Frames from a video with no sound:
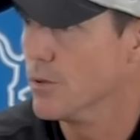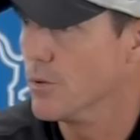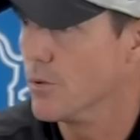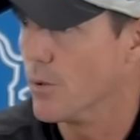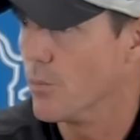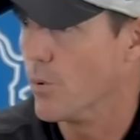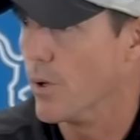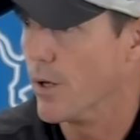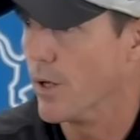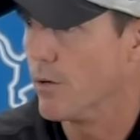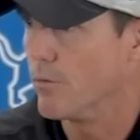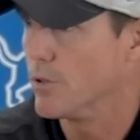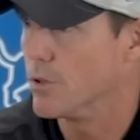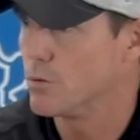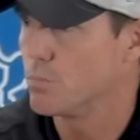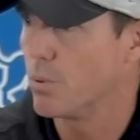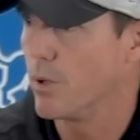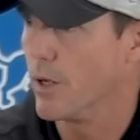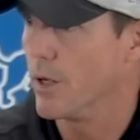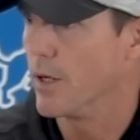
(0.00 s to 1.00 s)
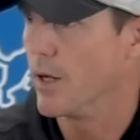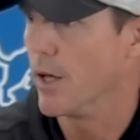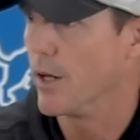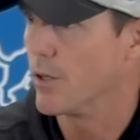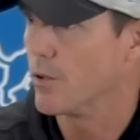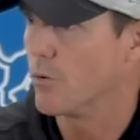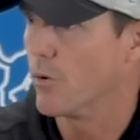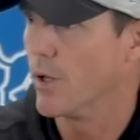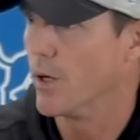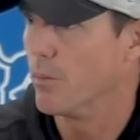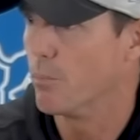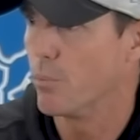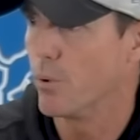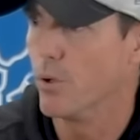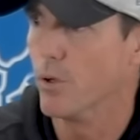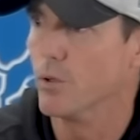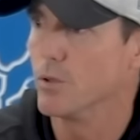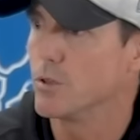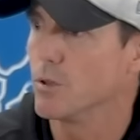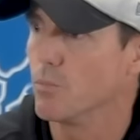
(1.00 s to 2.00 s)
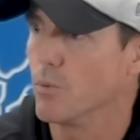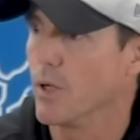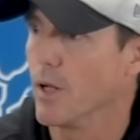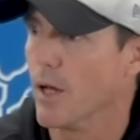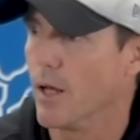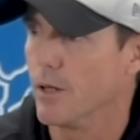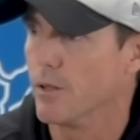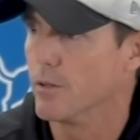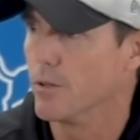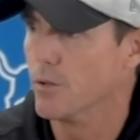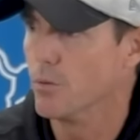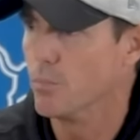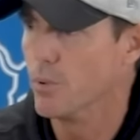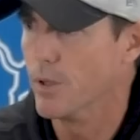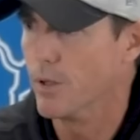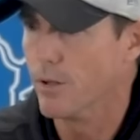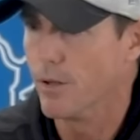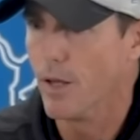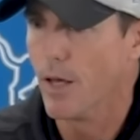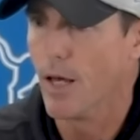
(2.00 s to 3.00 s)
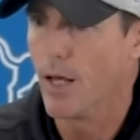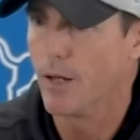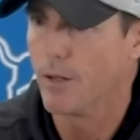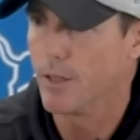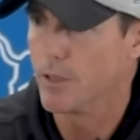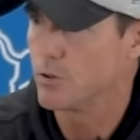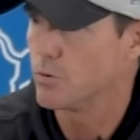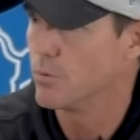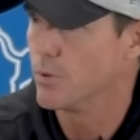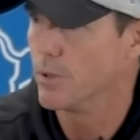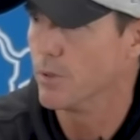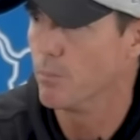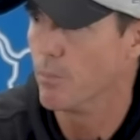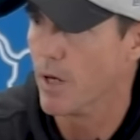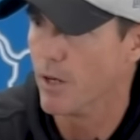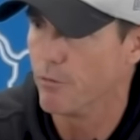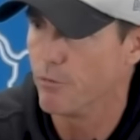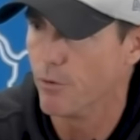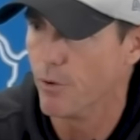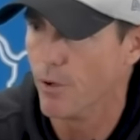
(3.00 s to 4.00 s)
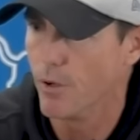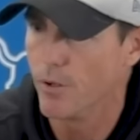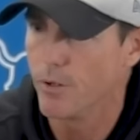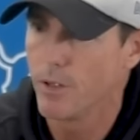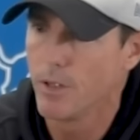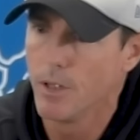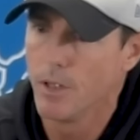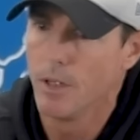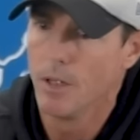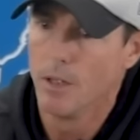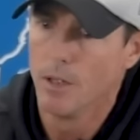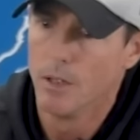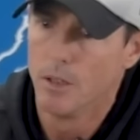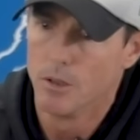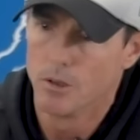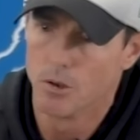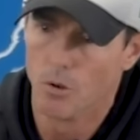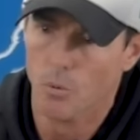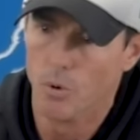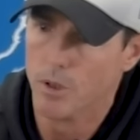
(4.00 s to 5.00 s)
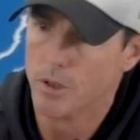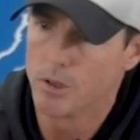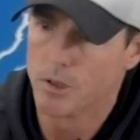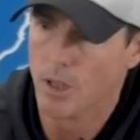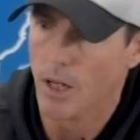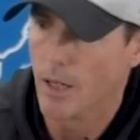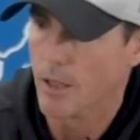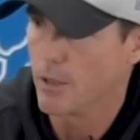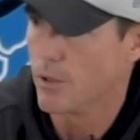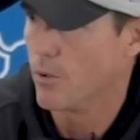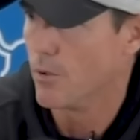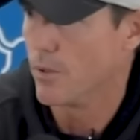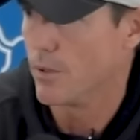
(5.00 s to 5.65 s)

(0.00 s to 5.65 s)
or whatever is probably not a great approach. And we had a little bit of that, and that's really my fault. So we decided going